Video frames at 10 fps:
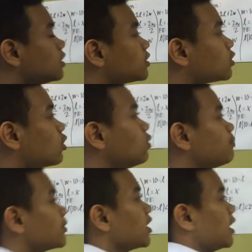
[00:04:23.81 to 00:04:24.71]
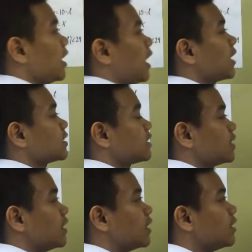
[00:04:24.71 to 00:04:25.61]
So x
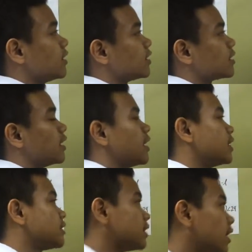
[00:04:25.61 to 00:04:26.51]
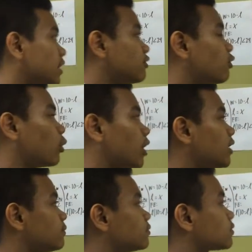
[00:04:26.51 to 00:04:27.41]
here is less than 4.